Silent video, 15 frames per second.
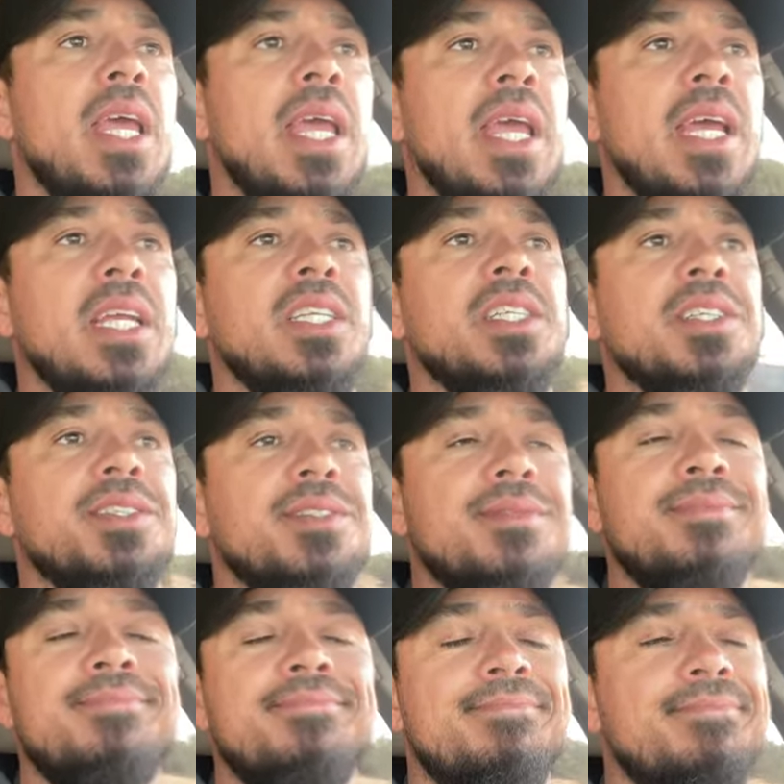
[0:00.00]
and just
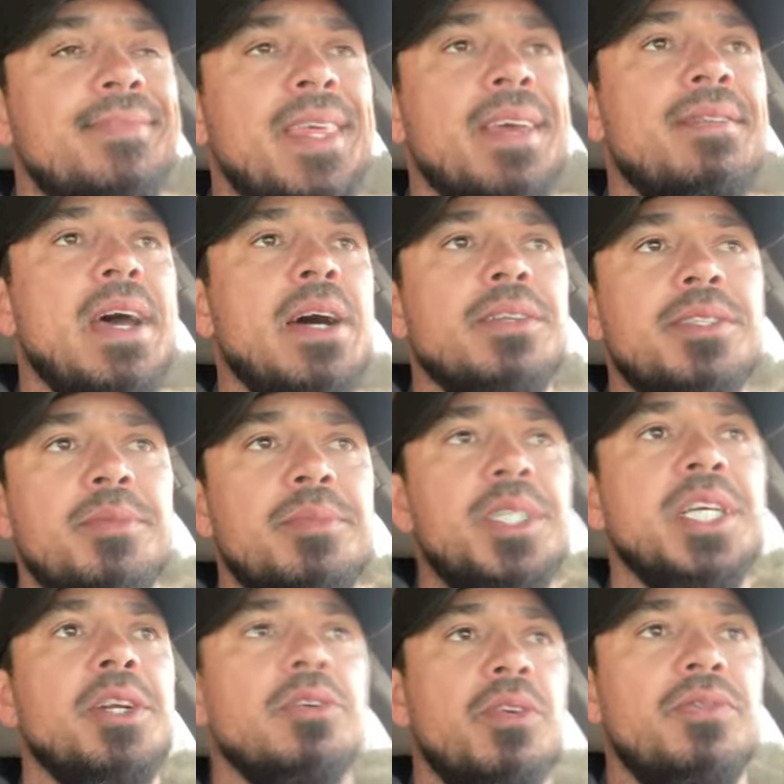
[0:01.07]
give out some
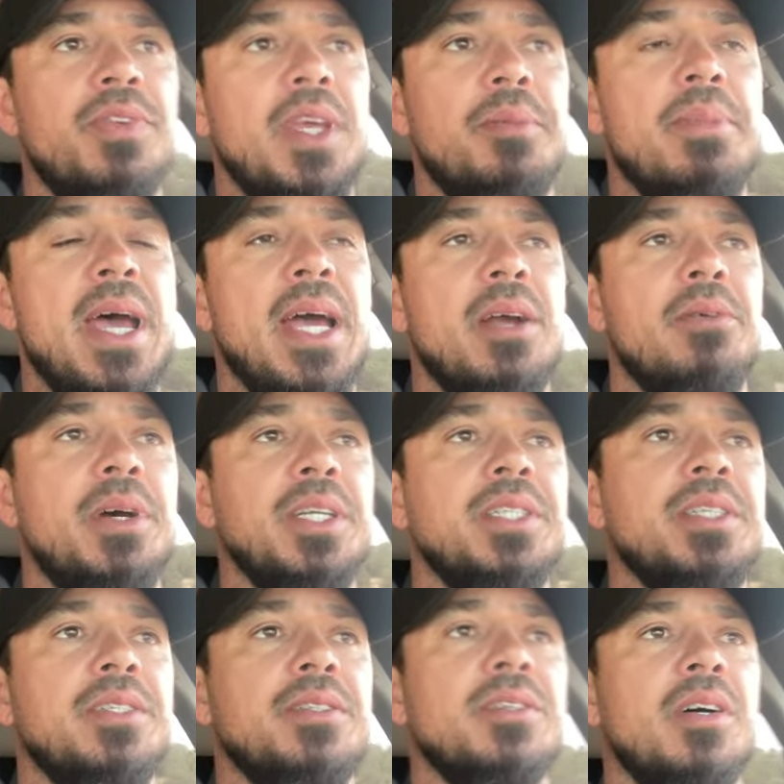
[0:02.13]
general feedback
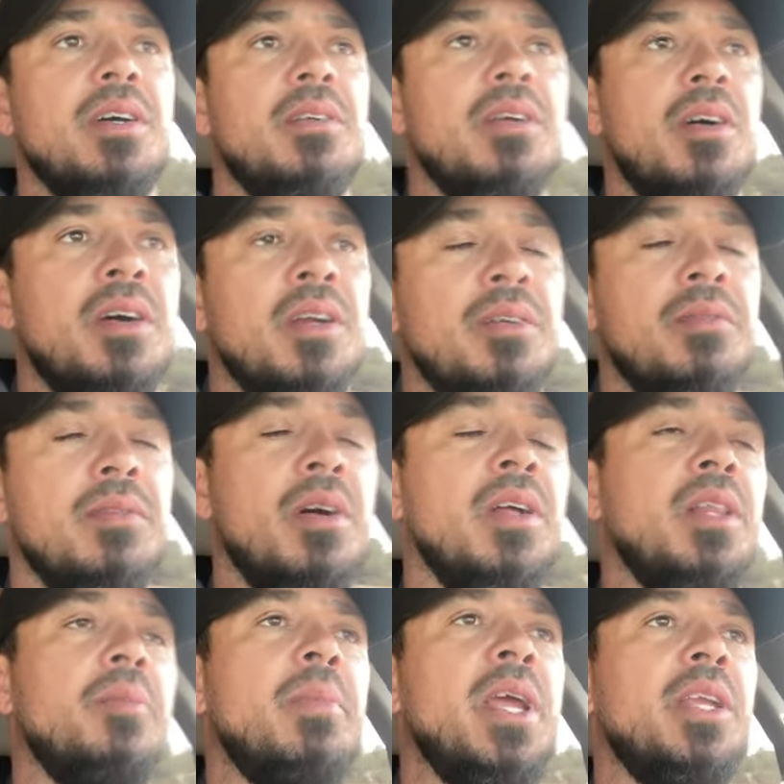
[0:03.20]
questions on, on,
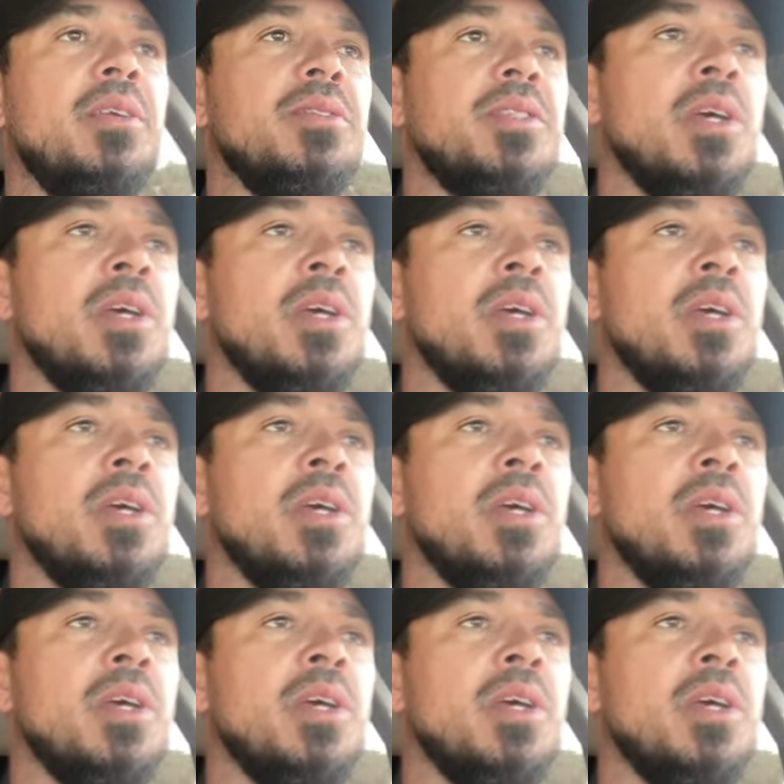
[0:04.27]
on the menu.